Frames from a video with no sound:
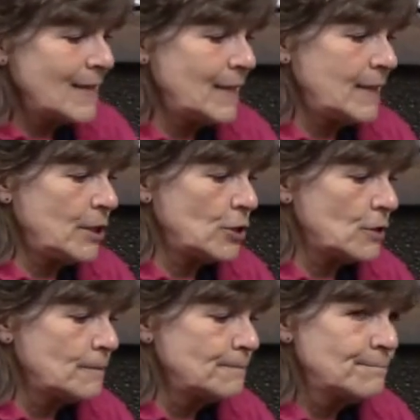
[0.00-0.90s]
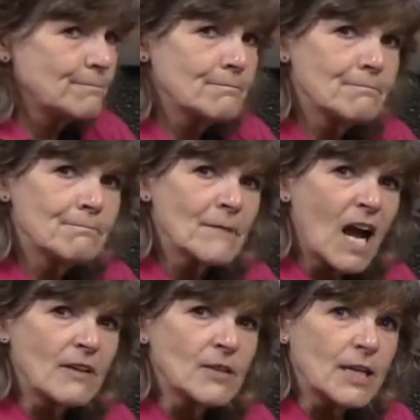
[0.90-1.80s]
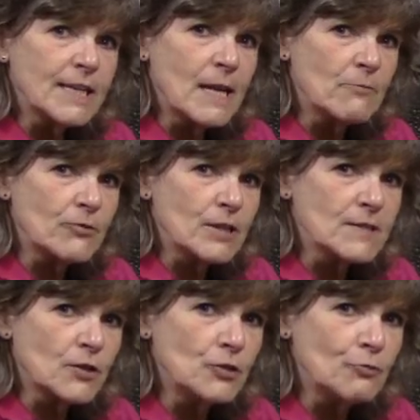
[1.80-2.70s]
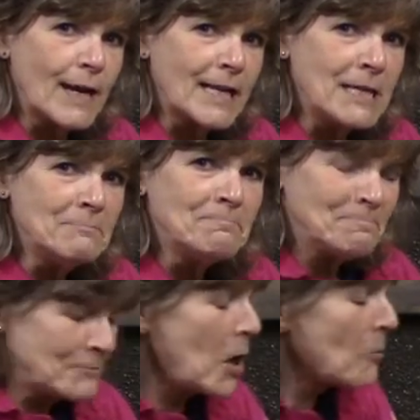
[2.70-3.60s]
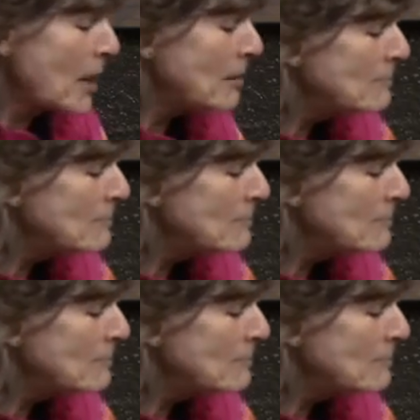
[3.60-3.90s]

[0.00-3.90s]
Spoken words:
here. I've got a game for us. Are you ready? All right.